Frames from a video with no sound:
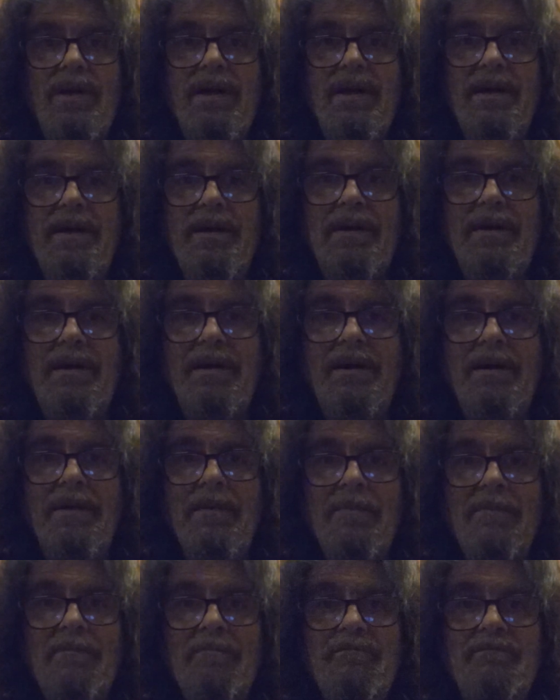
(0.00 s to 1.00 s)
uh,
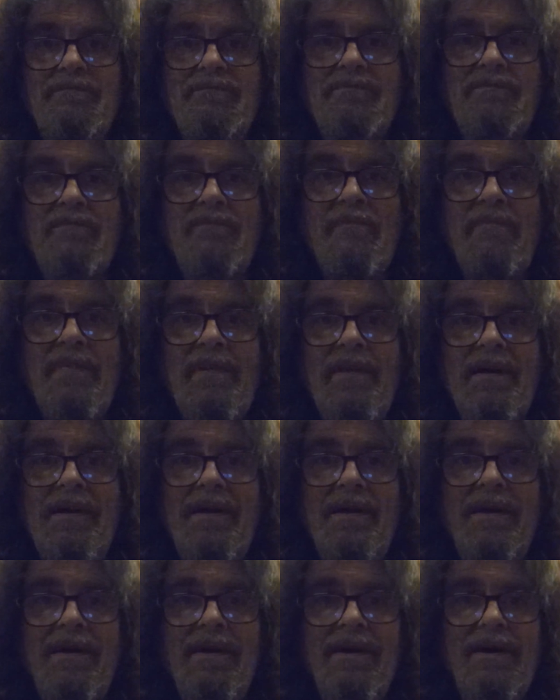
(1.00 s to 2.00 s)
um,
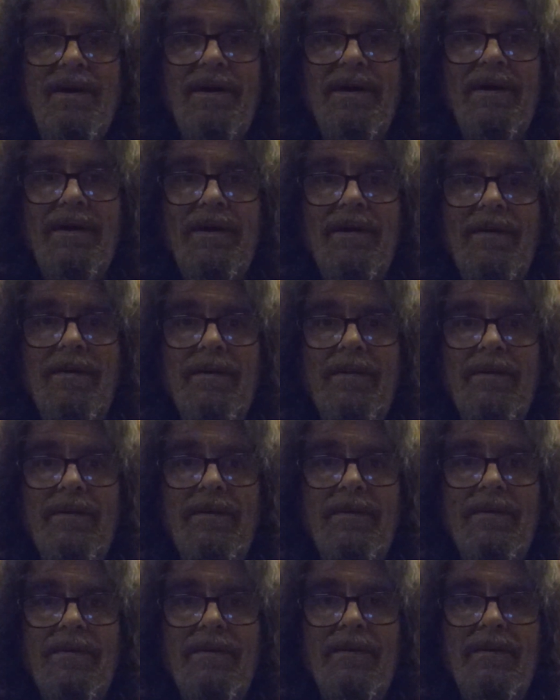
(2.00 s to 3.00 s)
uh,
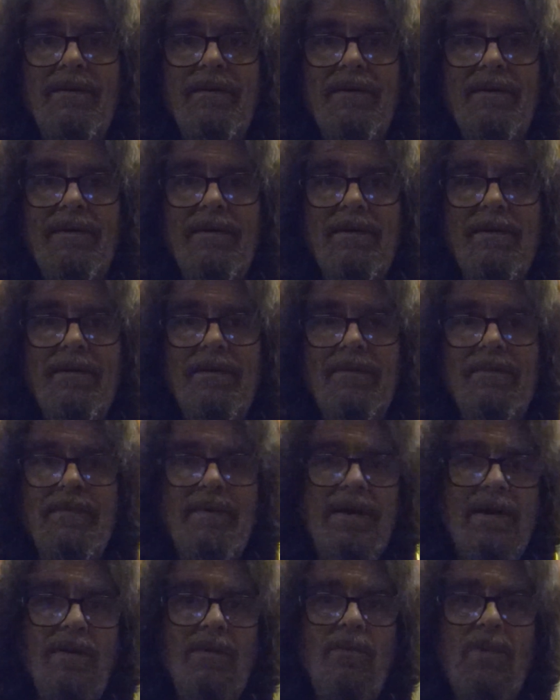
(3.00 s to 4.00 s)

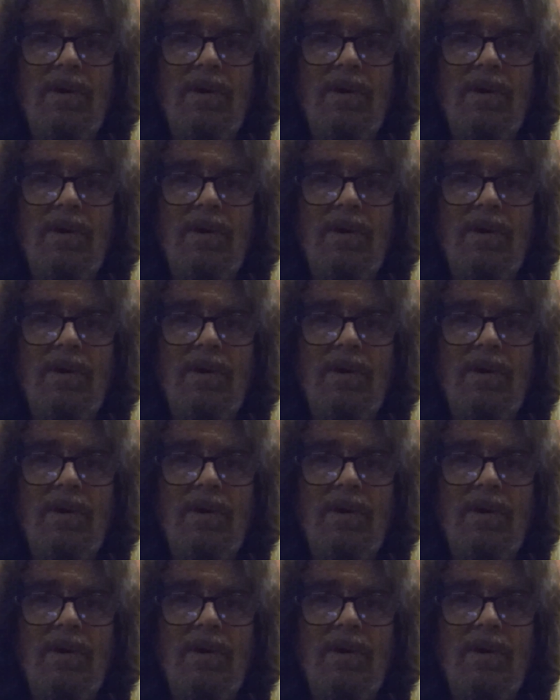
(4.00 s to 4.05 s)
you know,